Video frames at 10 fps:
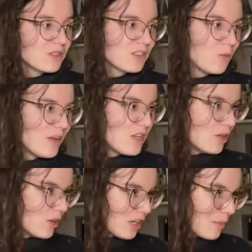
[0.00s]
So when you
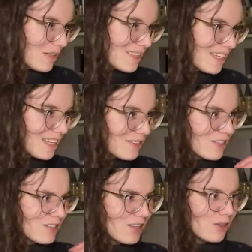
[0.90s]
look at my set, there is
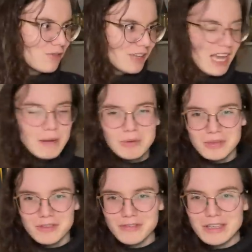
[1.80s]
just a lot of cables
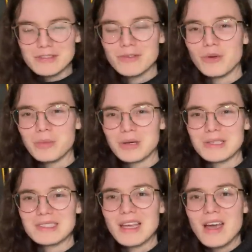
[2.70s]
on the first floor because